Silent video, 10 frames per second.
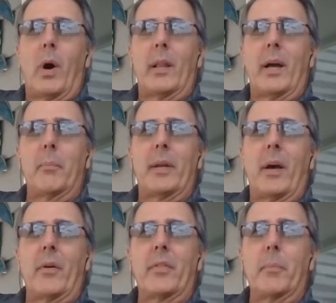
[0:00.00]
I'm
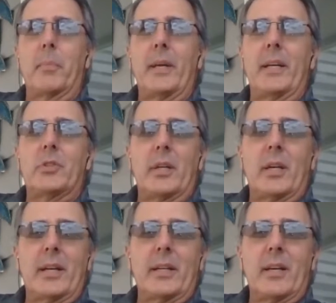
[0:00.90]
down at the beach, it
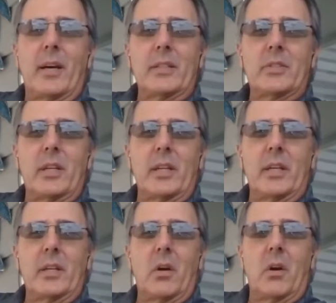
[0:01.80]
kind of ties it
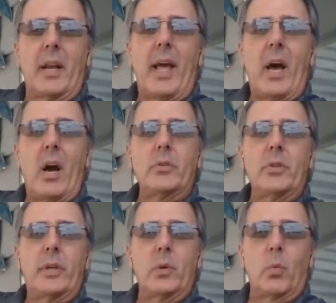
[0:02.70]
in on how
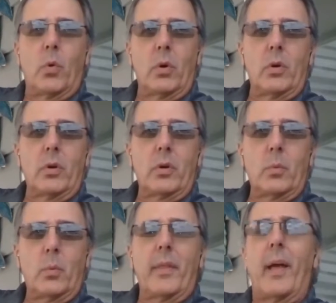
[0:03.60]
you can work
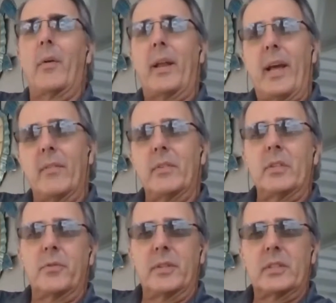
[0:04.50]
without having
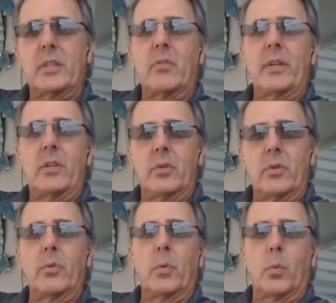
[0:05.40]
to physically
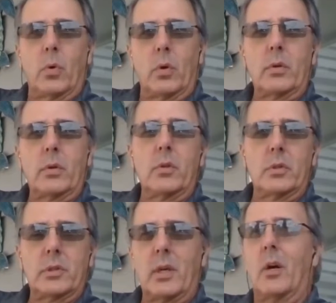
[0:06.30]
do the work
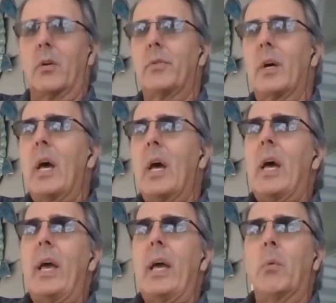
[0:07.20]
yourself.
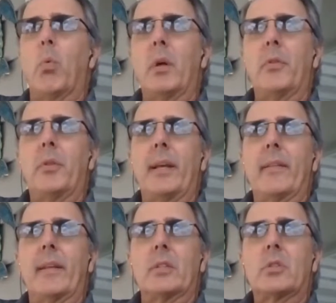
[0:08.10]
And one
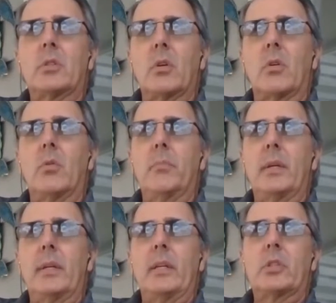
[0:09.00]
thing that so
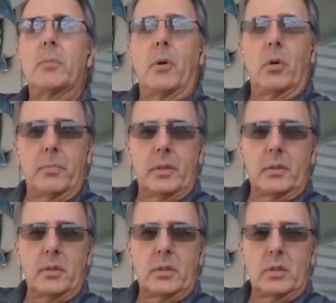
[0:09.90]
many small
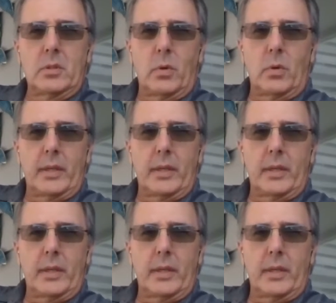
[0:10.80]
businesses run